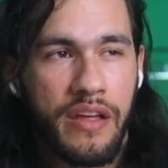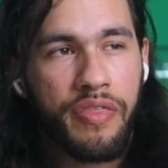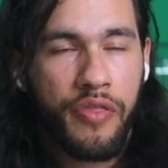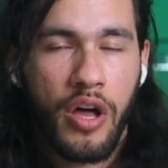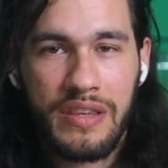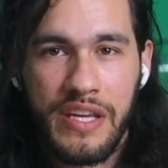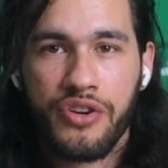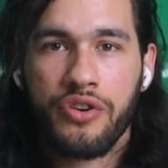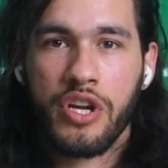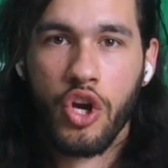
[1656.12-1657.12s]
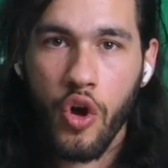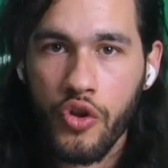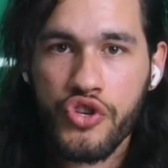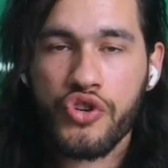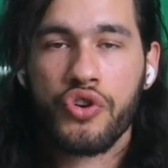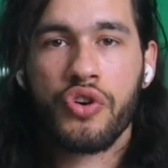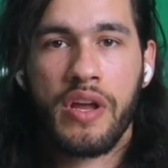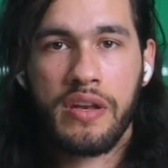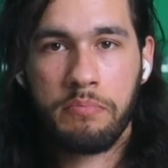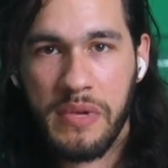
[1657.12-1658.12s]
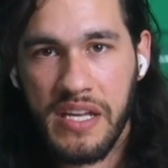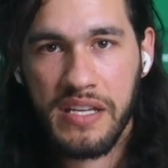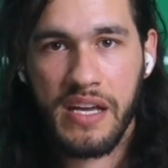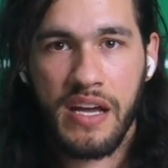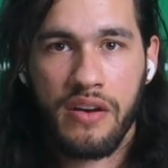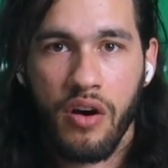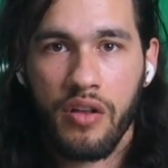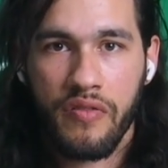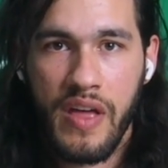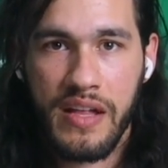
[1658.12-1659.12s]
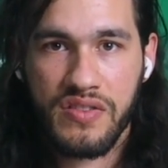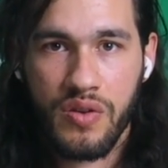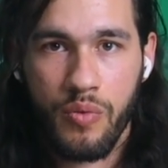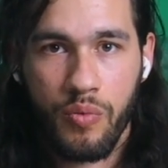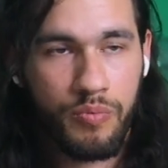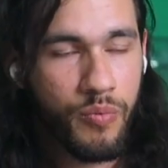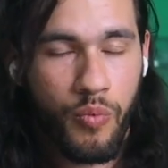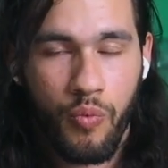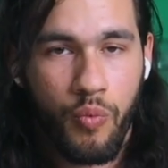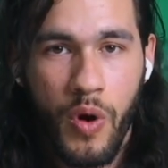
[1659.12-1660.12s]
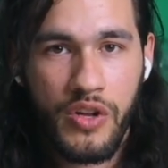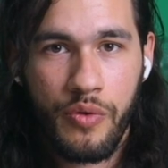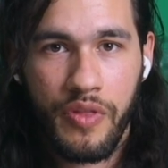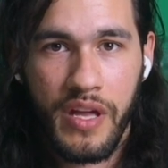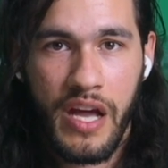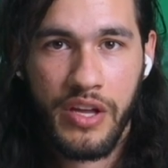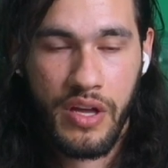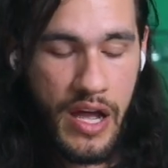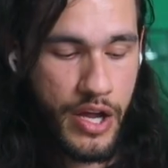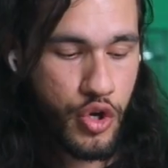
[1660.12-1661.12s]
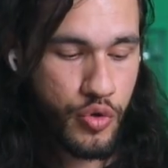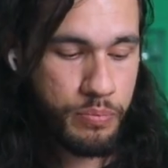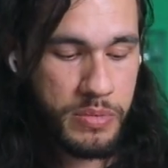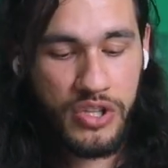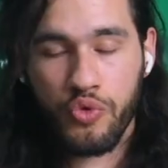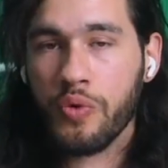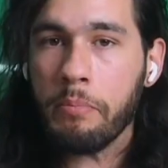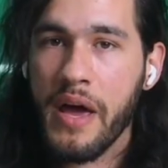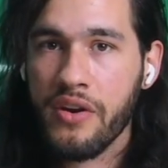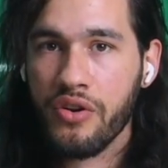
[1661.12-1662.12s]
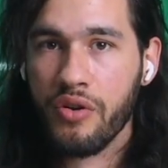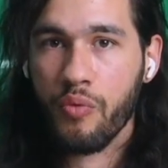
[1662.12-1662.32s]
a thought leader in culture and media and all of that. So what do you think I, I could be doing better? Yeah.